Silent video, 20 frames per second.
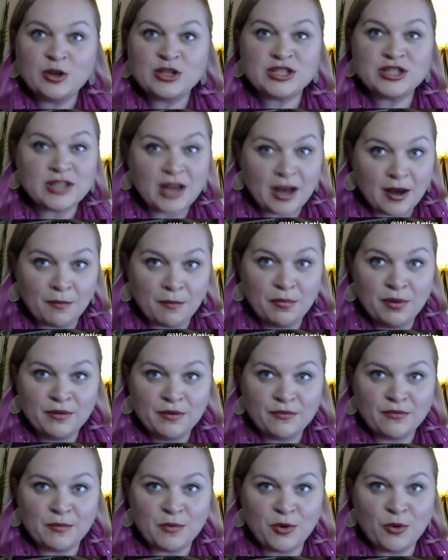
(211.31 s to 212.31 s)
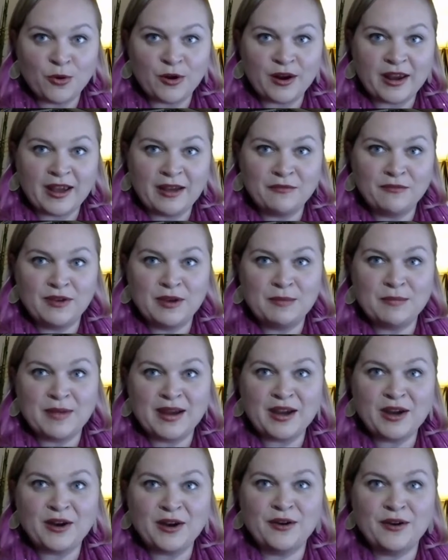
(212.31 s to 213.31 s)
Stub from Cork Envy,
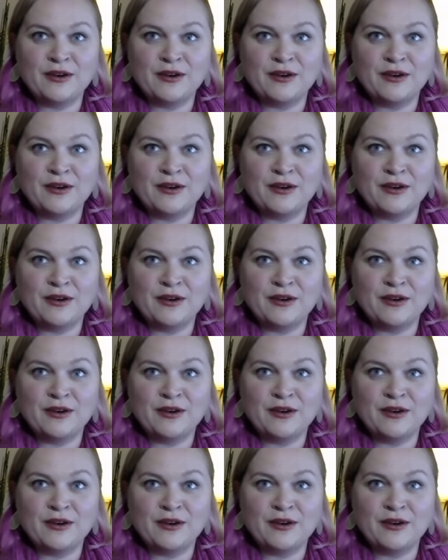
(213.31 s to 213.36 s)
my